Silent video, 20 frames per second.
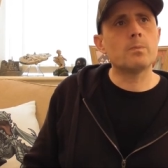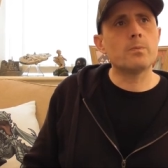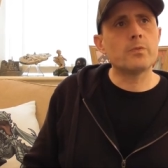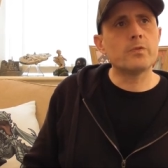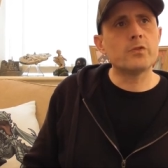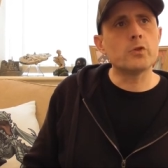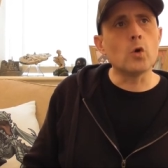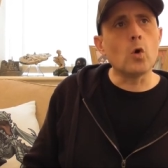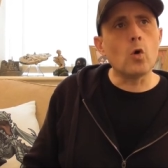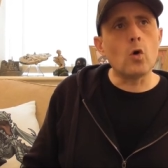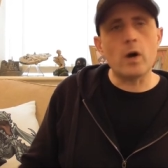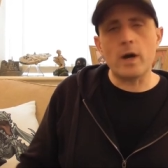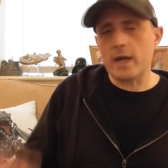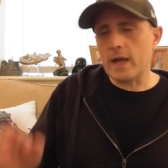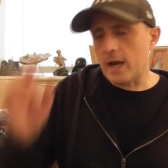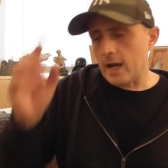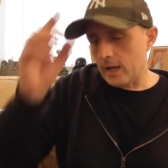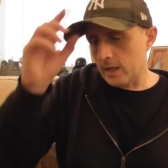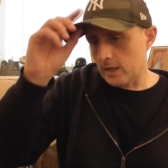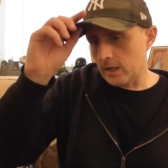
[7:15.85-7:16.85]
thought I
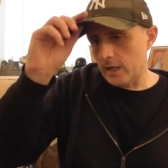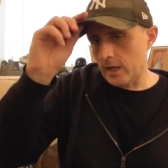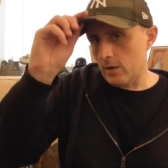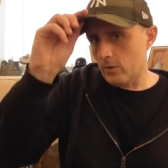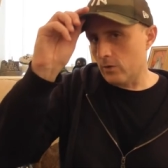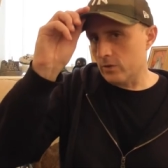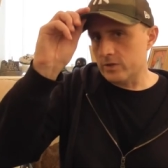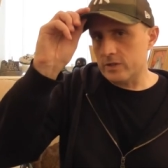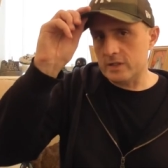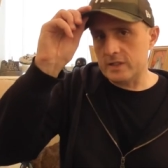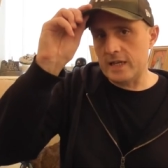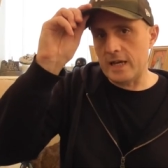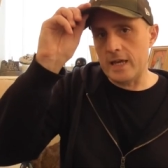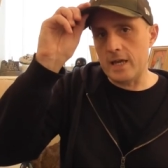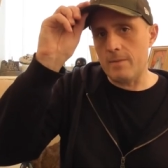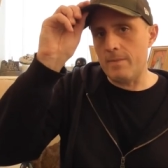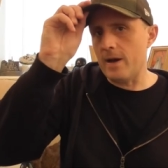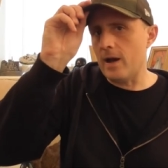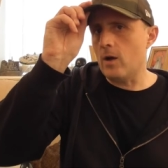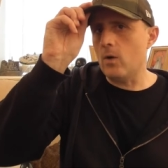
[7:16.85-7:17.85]
had later on today
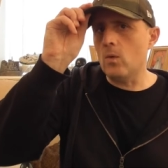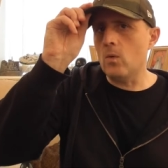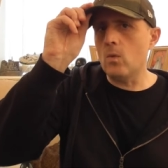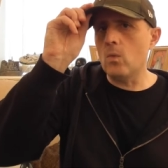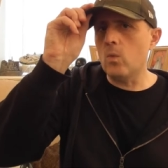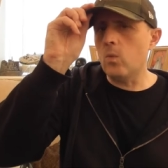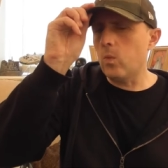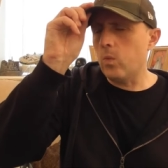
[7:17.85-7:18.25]
about